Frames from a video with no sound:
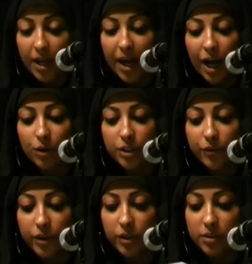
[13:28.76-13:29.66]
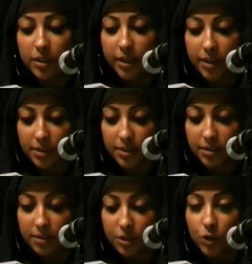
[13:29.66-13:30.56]
How difficult it is
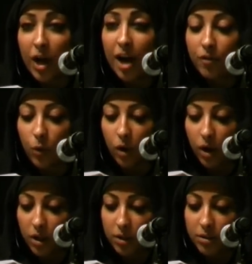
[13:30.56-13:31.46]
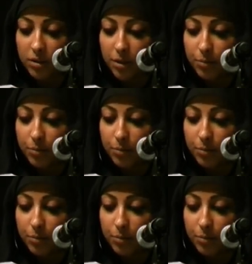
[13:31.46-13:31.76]
to have a wall